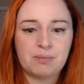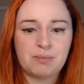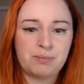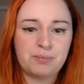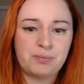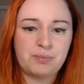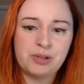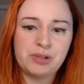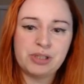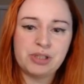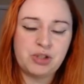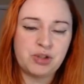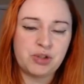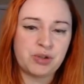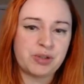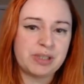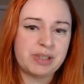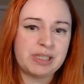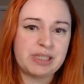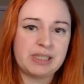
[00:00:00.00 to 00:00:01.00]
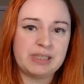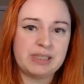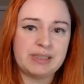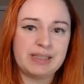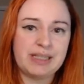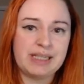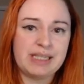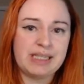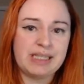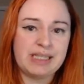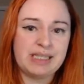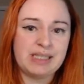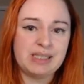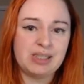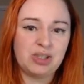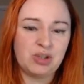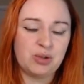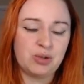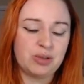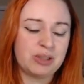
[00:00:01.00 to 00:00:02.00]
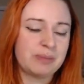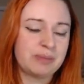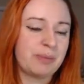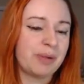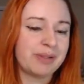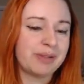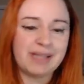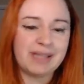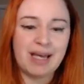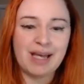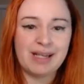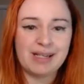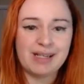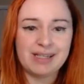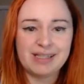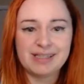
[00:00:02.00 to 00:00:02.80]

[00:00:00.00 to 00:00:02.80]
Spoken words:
Pretty sure they should spot that.